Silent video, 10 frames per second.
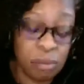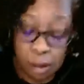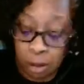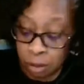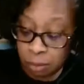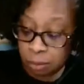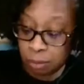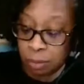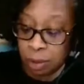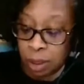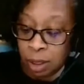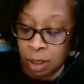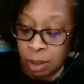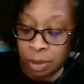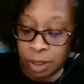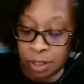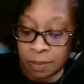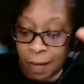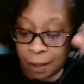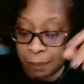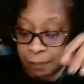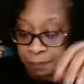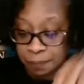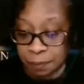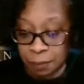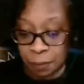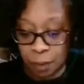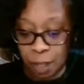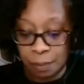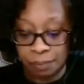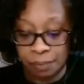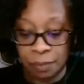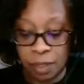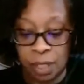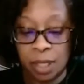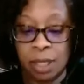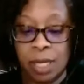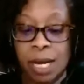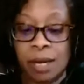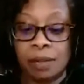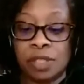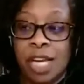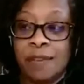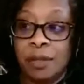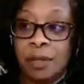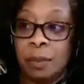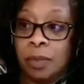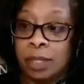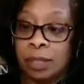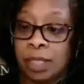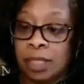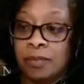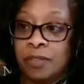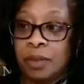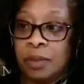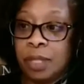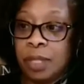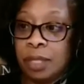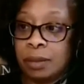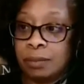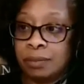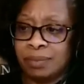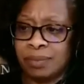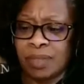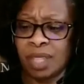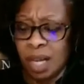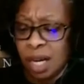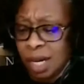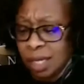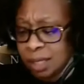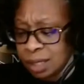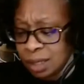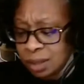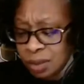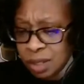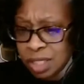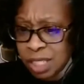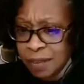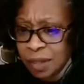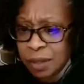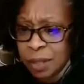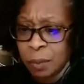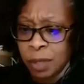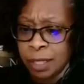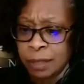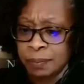You know? Putting this back. Okay? Now, the shaving cream one. Let's fiddle with it. Honestly, so the shaving cream one